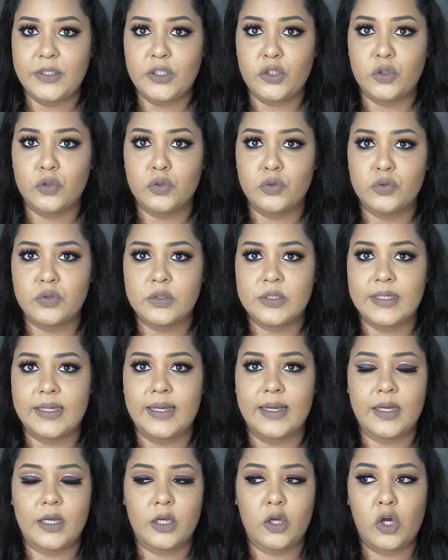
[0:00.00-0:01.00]
me use
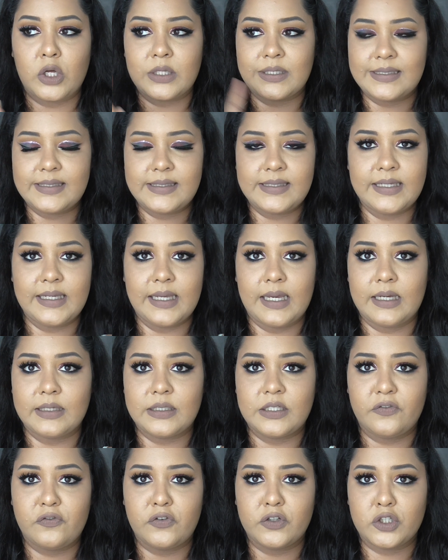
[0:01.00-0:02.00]

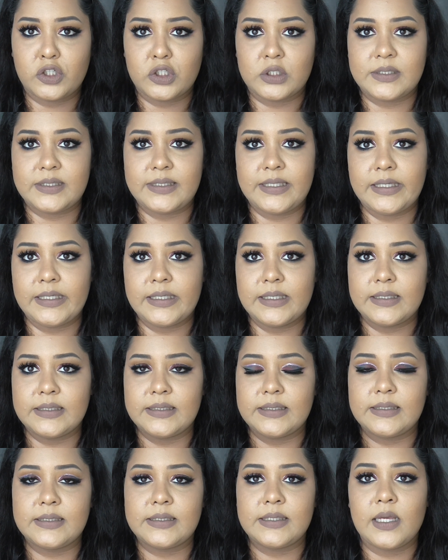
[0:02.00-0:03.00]
different
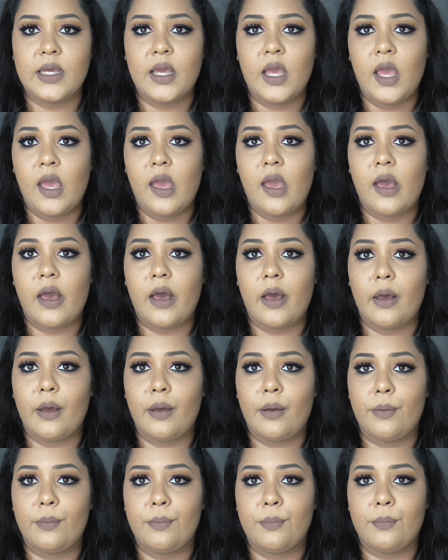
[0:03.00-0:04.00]
concealers
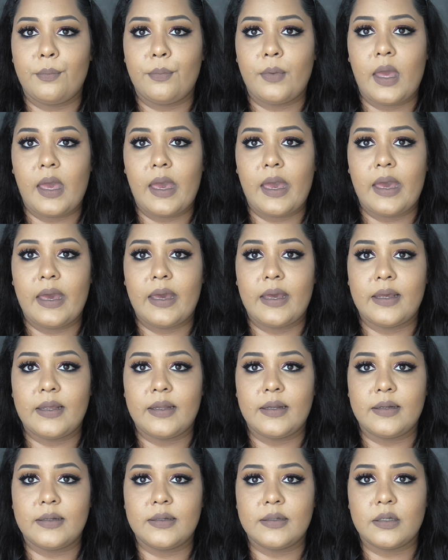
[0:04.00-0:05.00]

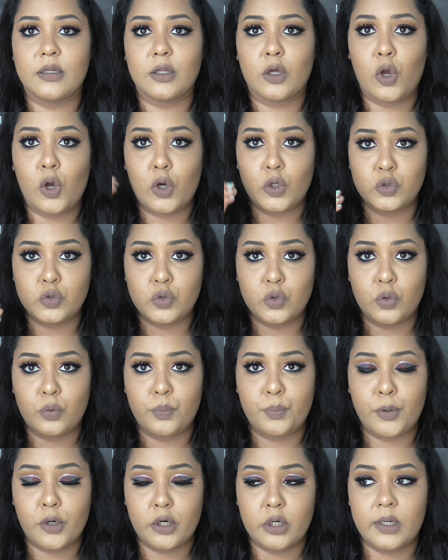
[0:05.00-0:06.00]
and
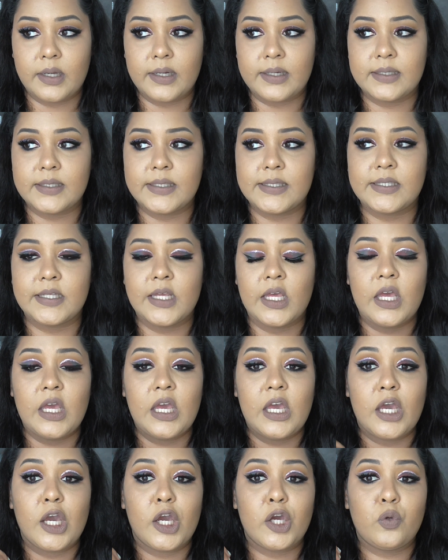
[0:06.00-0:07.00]
contour products.
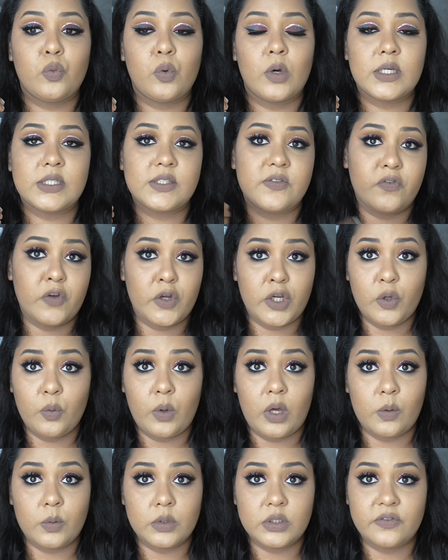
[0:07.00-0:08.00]
It works very
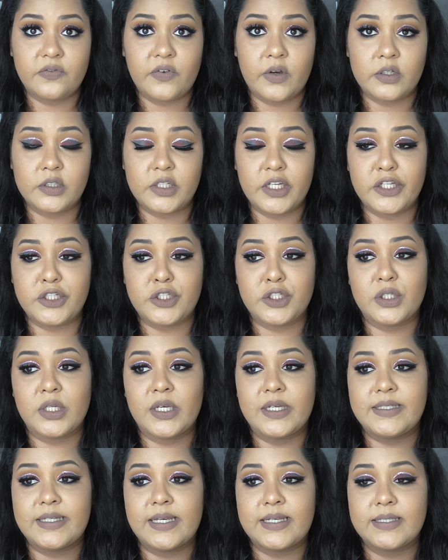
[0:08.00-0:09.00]
well with the
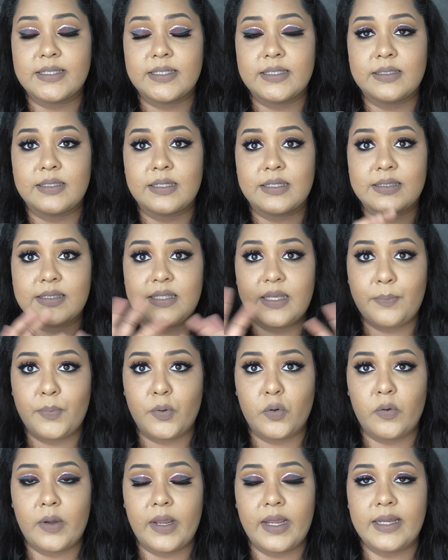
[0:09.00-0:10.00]
foundation. It doesn't
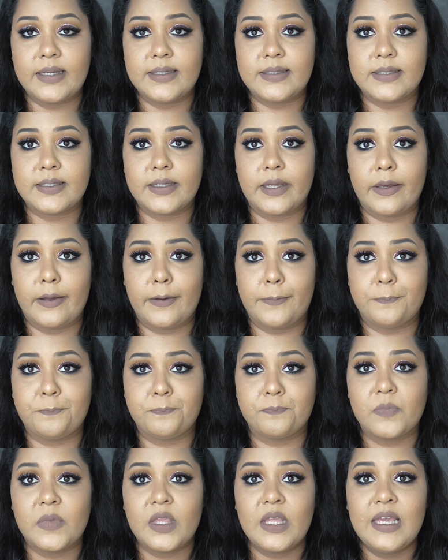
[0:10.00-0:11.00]
separate.
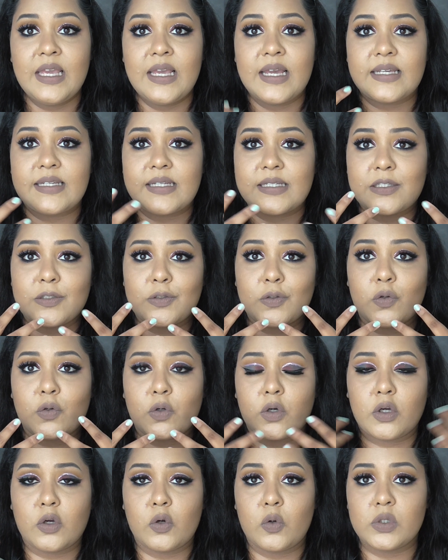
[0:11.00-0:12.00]
It doesn't
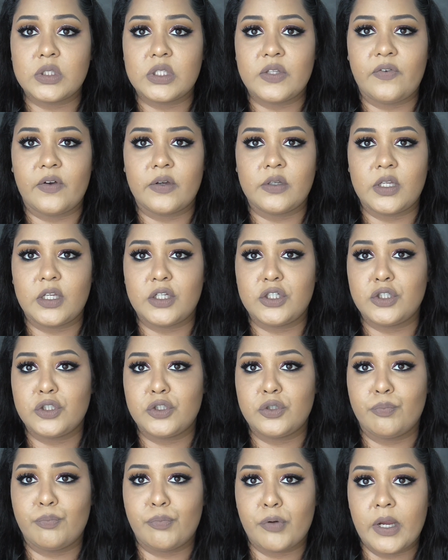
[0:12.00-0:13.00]
cause the
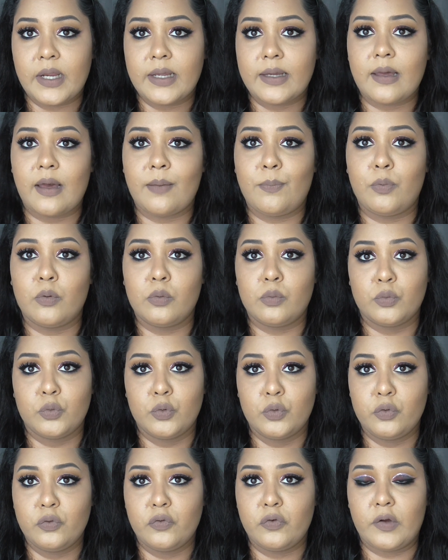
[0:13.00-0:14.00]
foundation to break up or
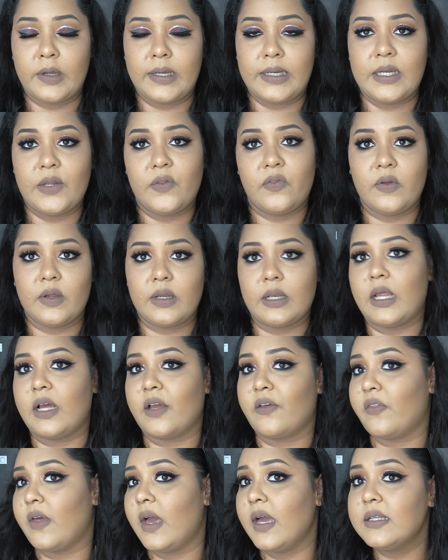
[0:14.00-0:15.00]
move or anything
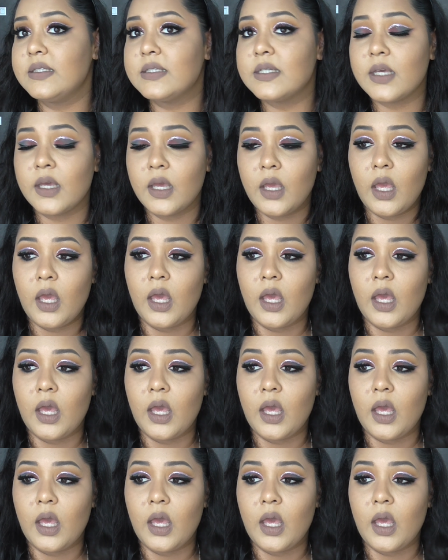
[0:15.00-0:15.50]
like that.